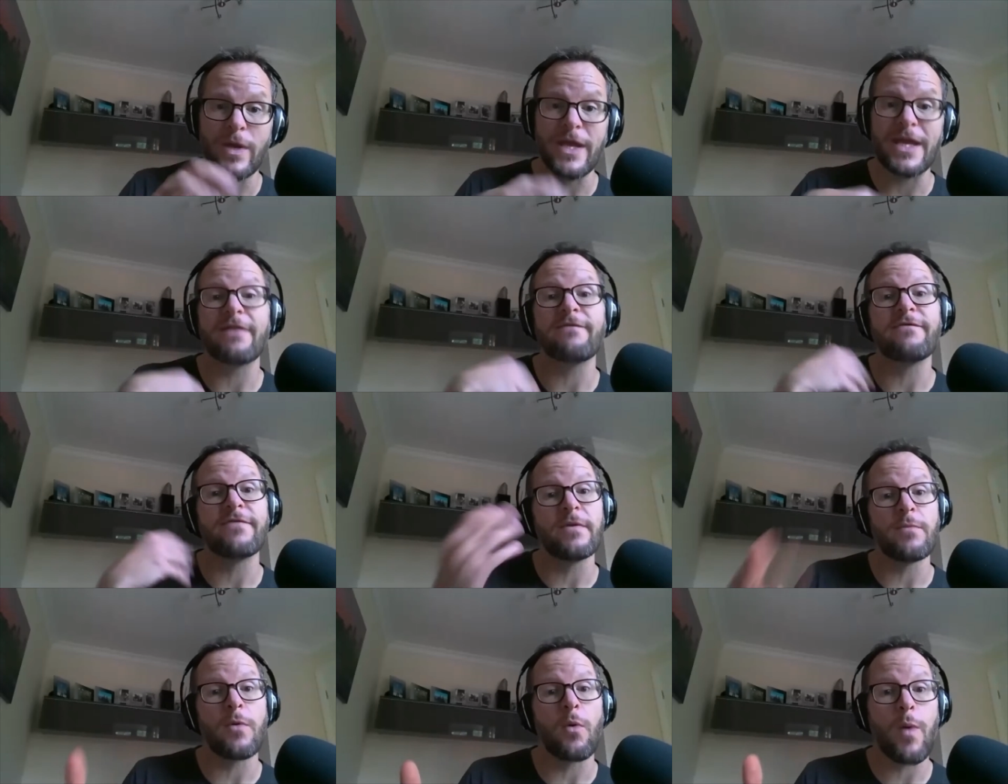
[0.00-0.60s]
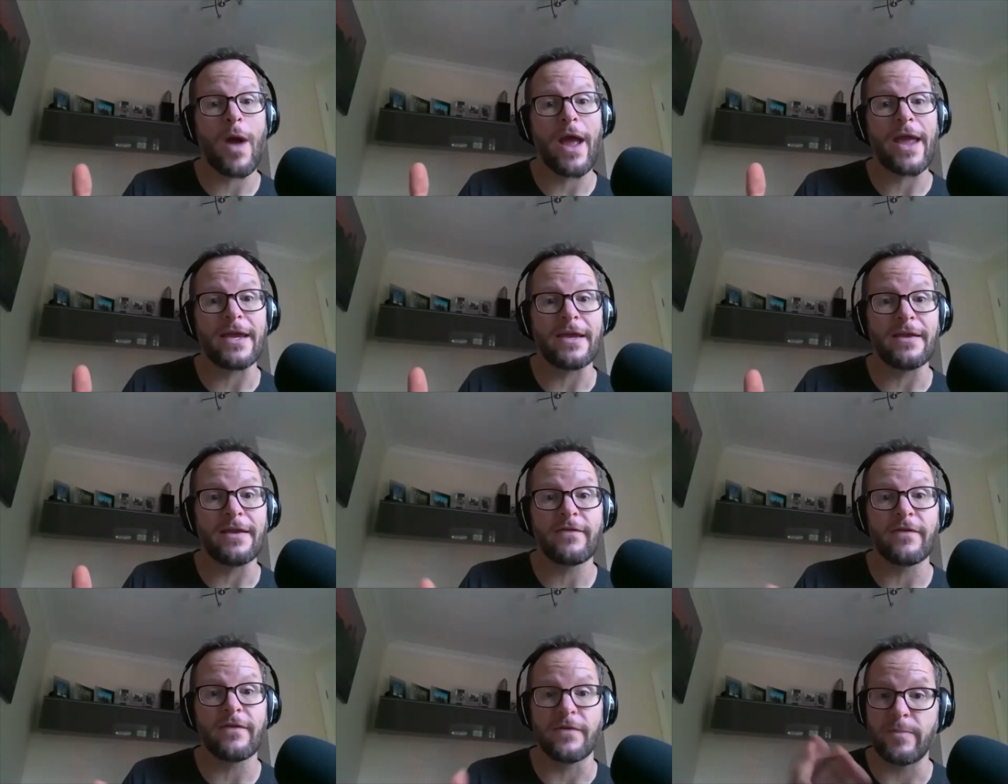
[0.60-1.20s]
give them away
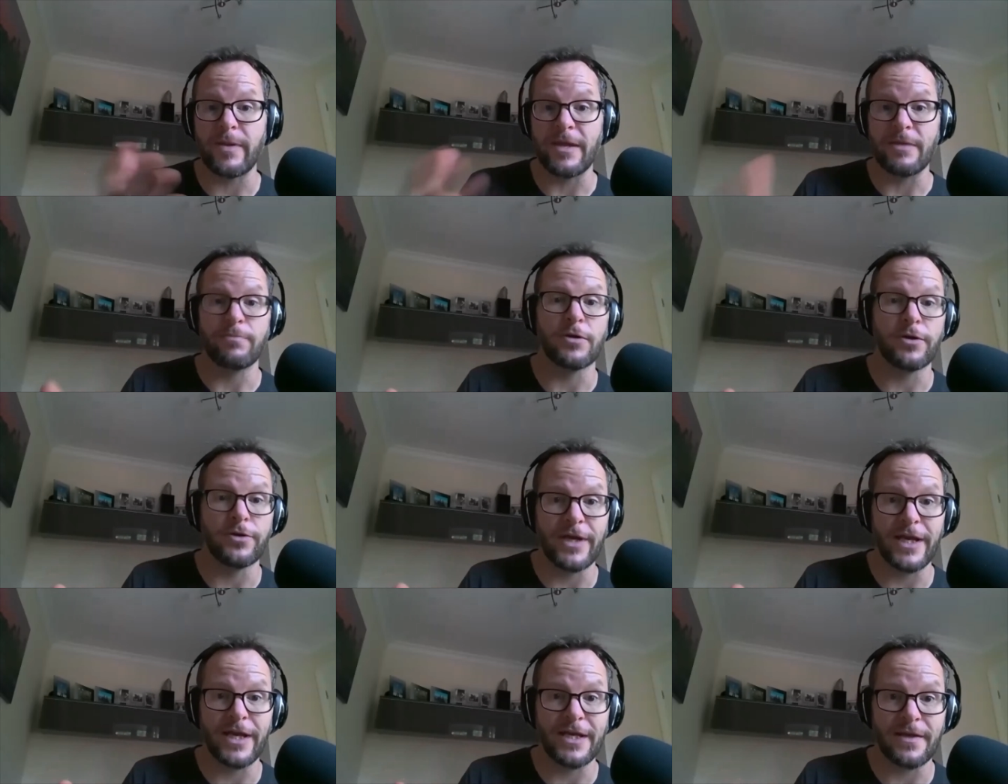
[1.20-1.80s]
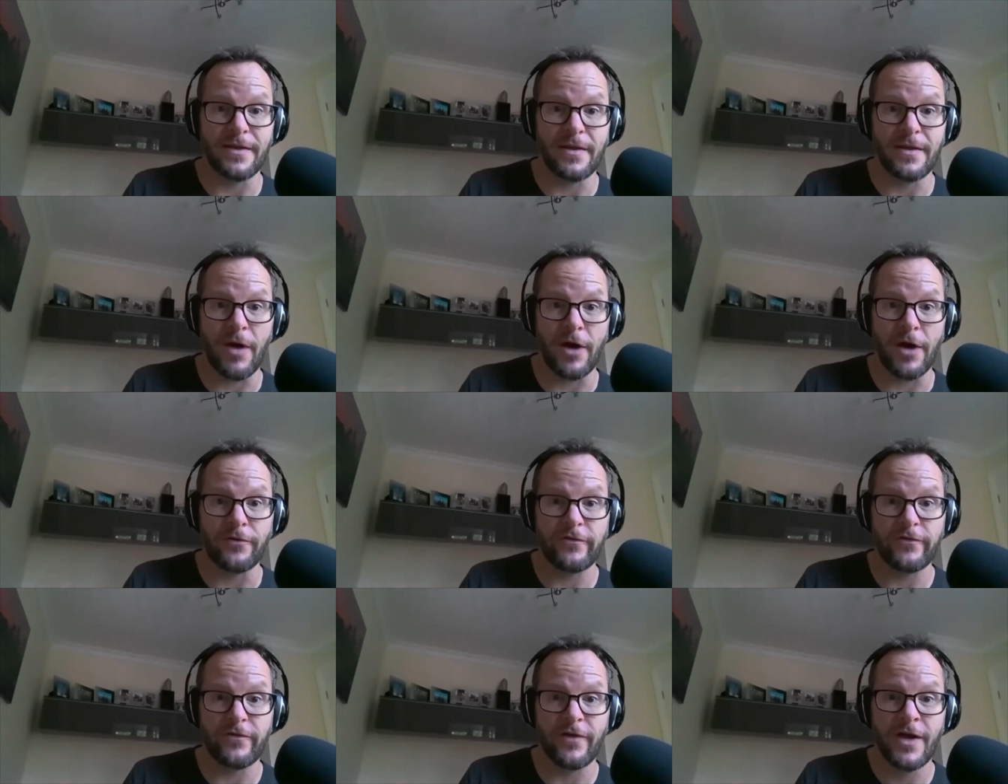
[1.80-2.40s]
to the people who need it the
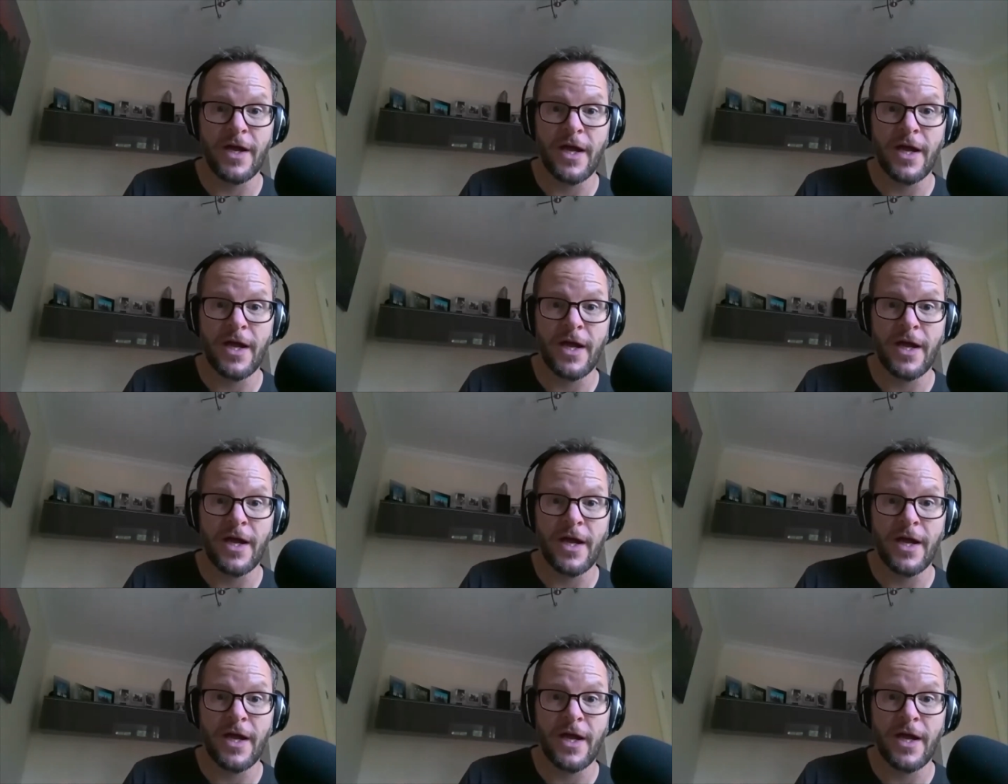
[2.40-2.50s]
most.